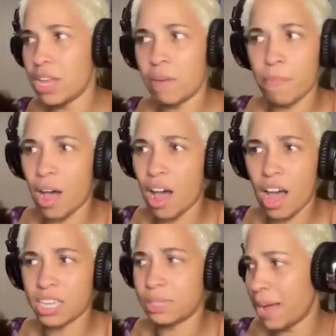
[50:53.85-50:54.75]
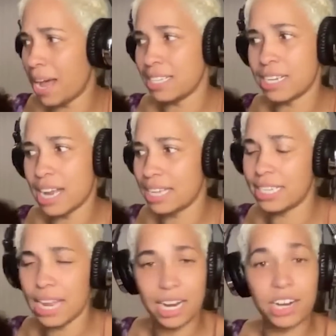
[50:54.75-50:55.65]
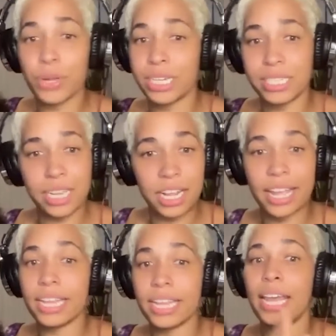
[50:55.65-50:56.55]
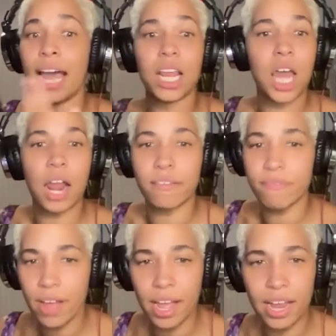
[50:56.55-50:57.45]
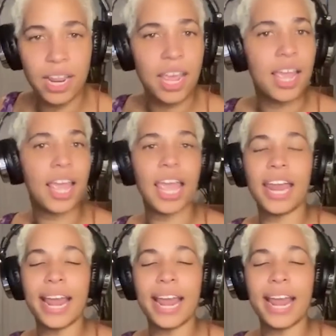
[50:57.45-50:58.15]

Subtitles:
me and Boz and I sat here, we did it. He had a lot of fun. And